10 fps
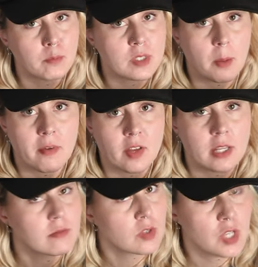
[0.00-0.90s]
some of
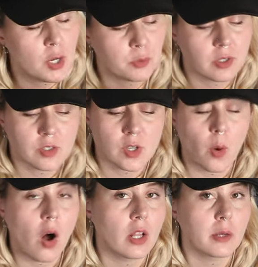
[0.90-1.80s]
it sewn.
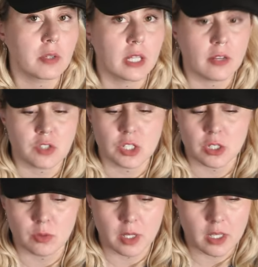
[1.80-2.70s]
So all I really have to
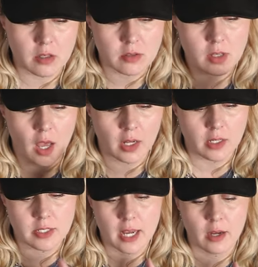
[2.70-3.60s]
do is cut
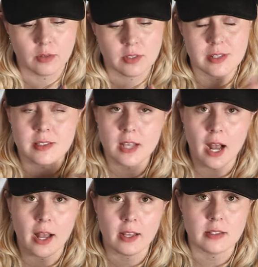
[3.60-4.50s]
it down to
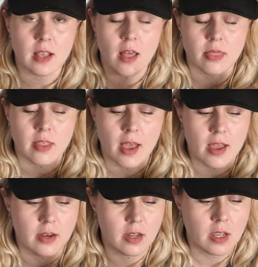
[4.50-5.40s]
size and
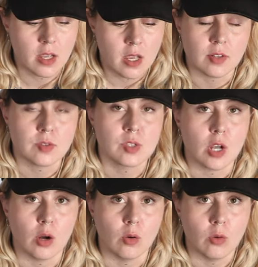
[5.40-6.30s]
then and
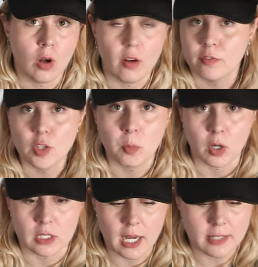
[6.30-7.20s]
sew a few
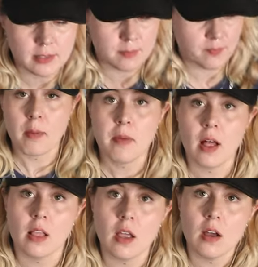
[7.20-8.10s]
more lines. My
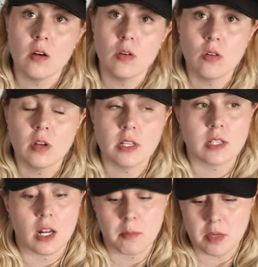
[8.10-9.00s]
pillow
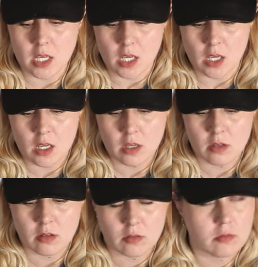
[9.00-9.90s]
is going to be
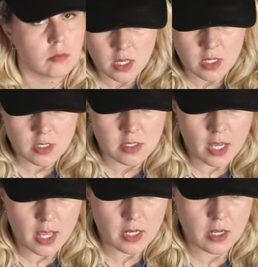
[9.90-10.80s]

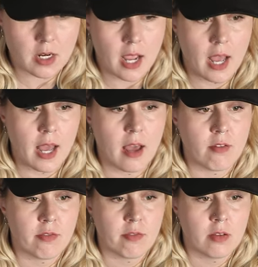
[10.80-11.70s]
10 and a
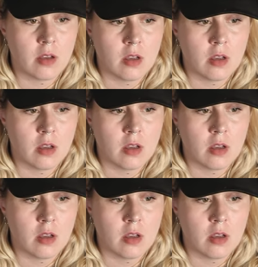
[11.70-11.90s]
half